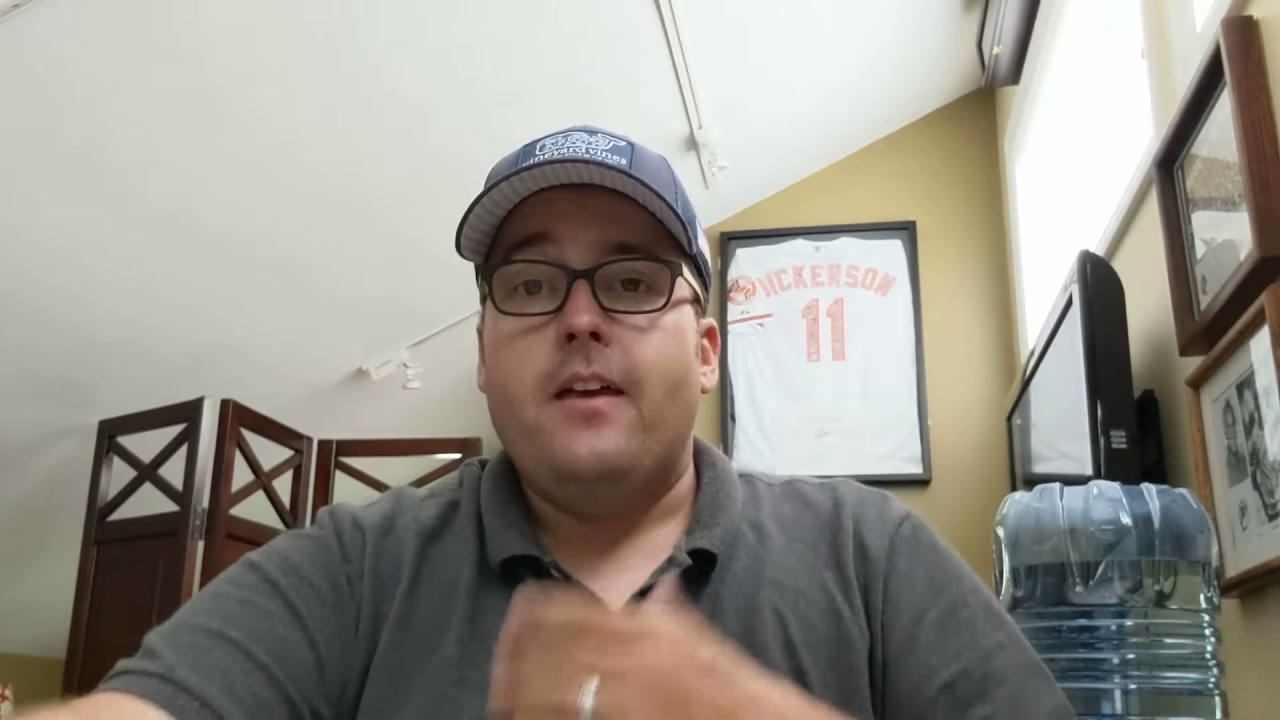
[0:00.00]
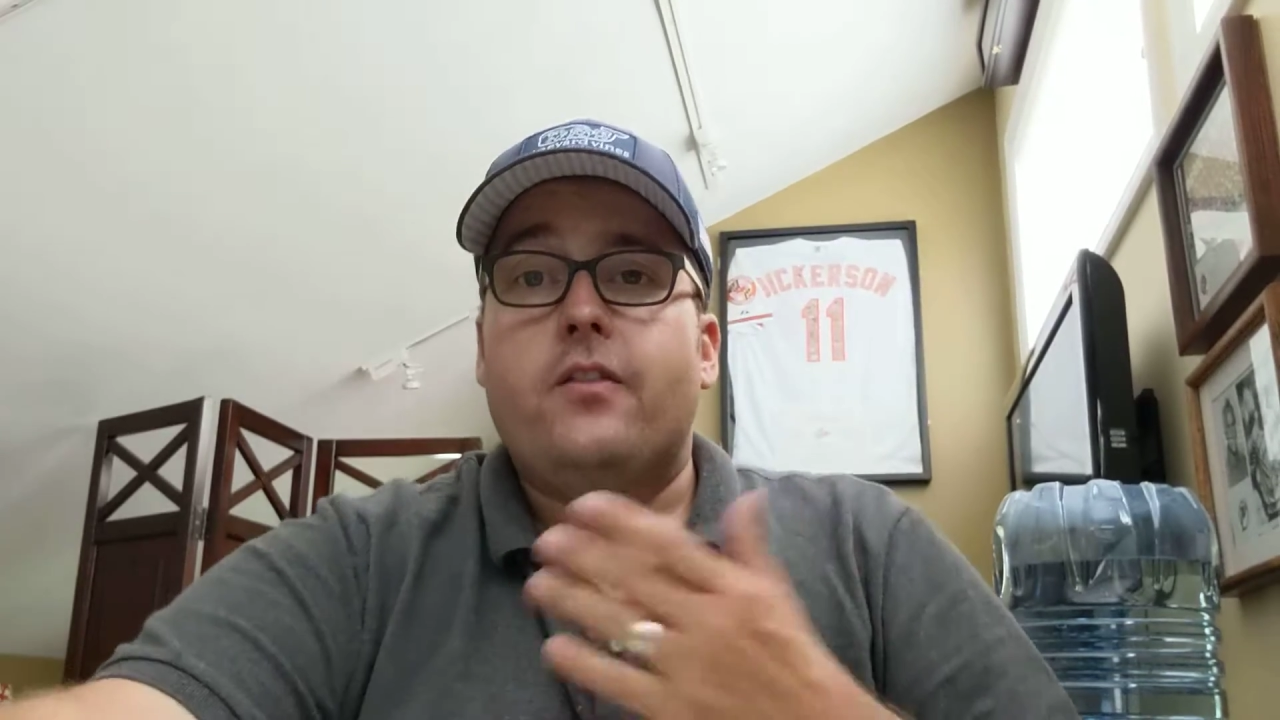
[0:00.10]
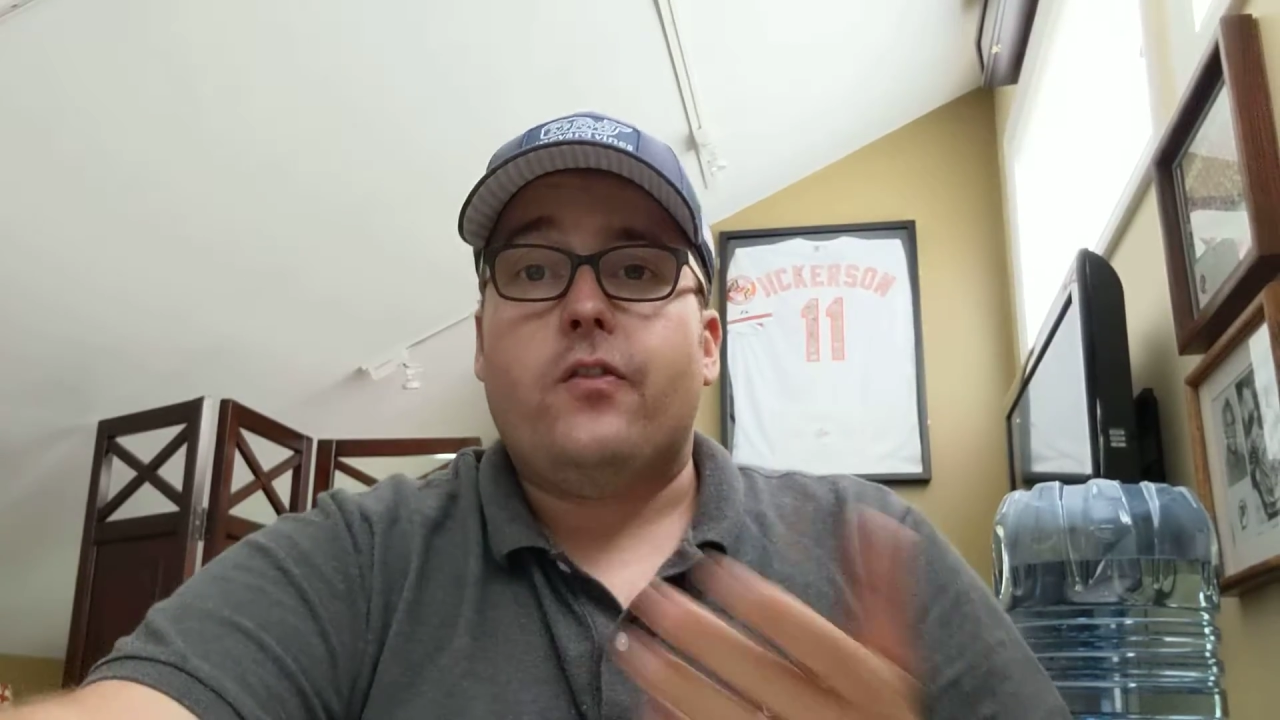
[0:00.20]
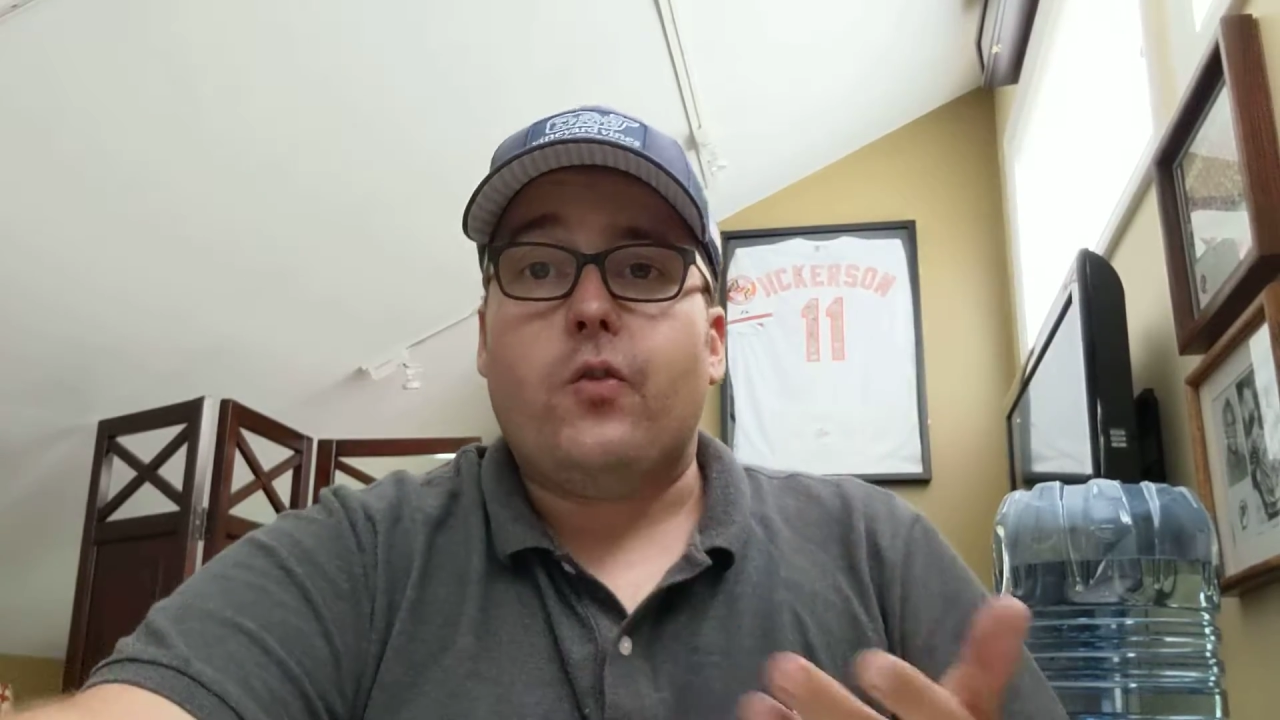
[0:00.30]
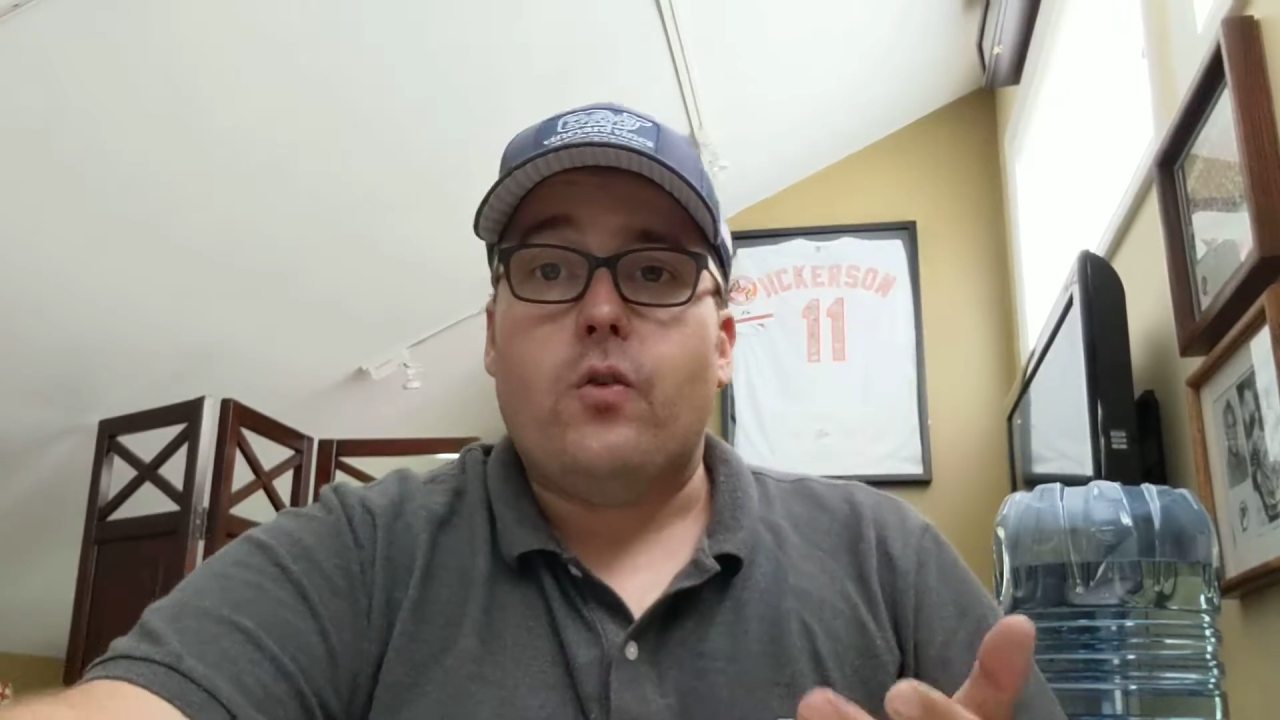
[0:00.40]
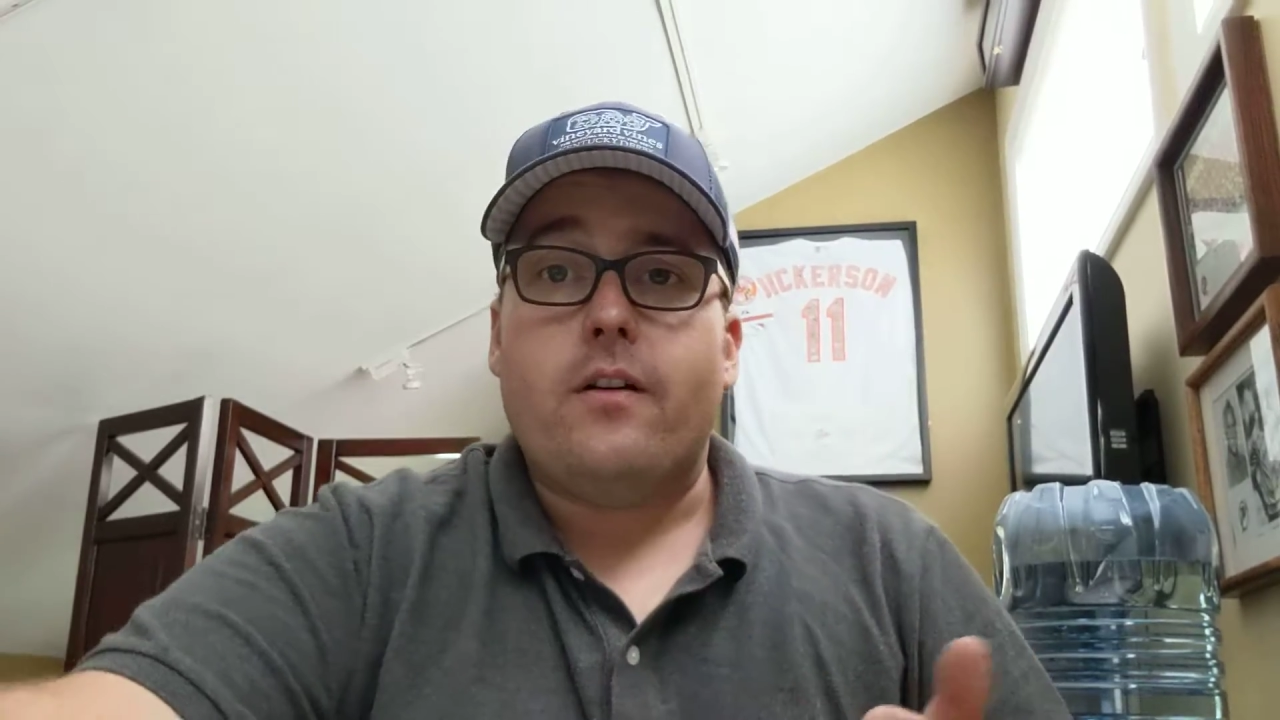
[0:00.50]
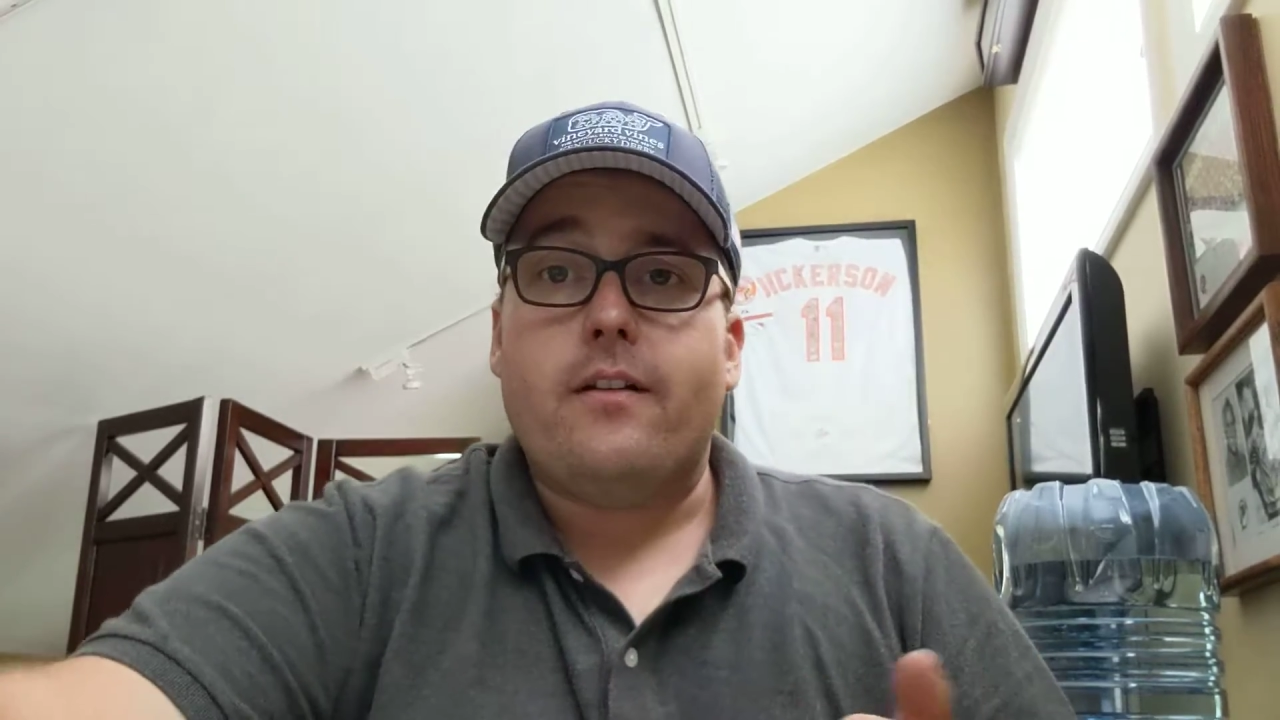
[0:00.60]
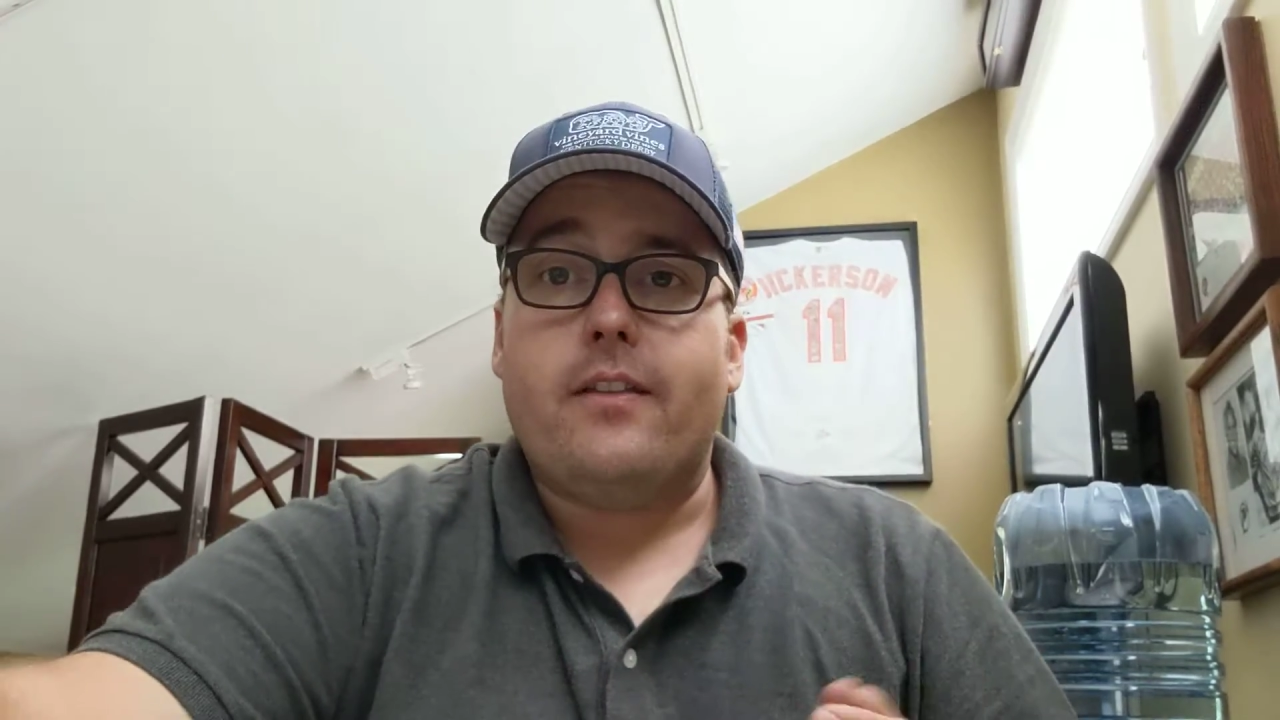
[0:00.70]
sort